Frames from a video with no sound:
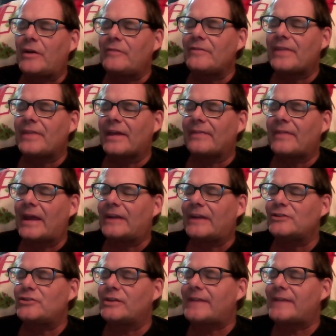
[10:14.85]
everything that
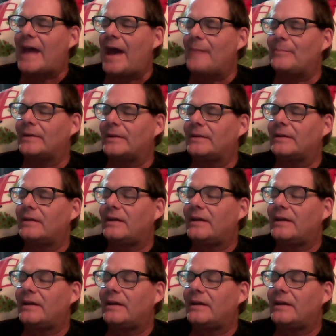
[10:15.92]
had just happened,